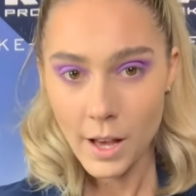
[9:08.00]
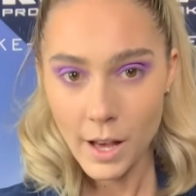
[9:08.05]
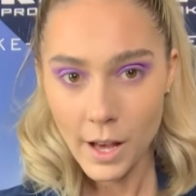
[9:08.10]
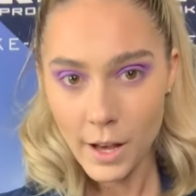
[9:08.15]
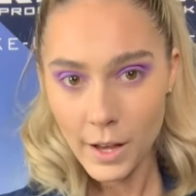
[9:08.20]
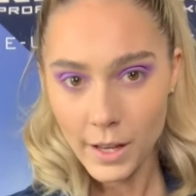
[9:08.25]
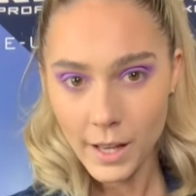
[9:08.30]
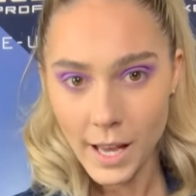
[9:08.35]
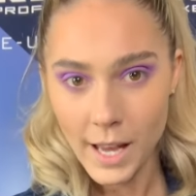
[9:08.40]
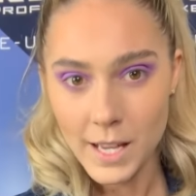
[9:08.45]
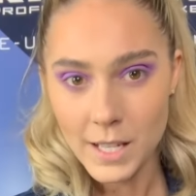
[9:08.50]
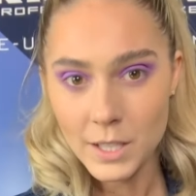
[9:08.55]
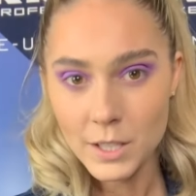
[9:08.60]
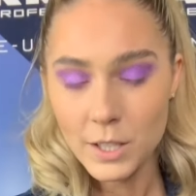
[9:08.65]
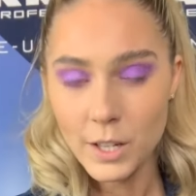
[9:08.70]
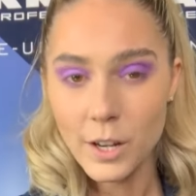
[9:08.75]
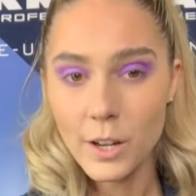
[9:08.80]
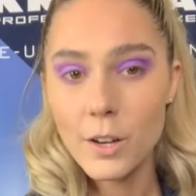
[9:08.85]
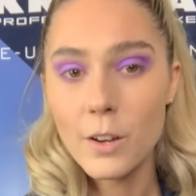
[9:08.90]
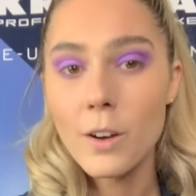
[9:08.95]
Okay,
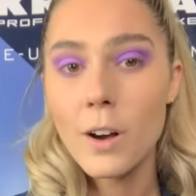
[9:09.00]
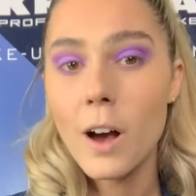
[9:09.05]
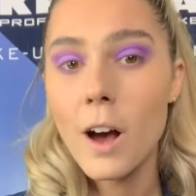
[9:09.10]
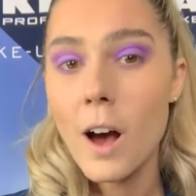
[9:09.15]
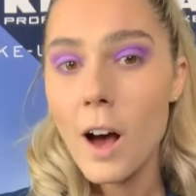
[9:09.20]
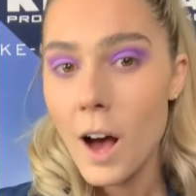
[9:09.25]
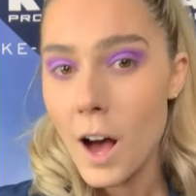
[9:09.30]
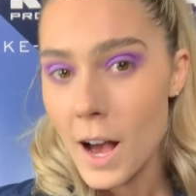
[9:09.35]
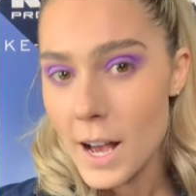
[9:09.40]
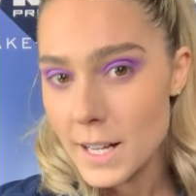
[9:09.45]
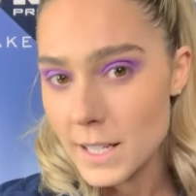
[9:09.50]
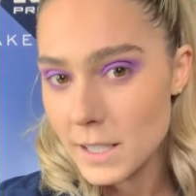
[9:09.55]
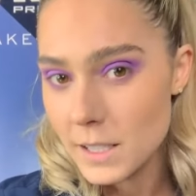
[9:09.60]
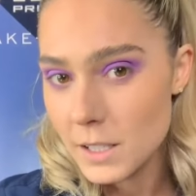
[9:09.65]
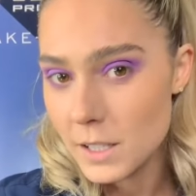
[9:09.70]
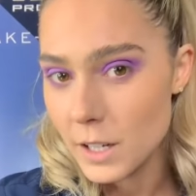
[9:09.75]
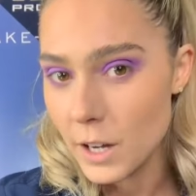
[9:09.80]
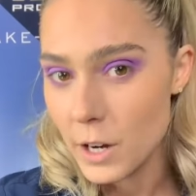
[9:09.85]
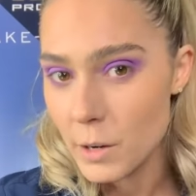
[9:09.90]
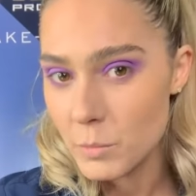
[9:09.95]
so eyes done.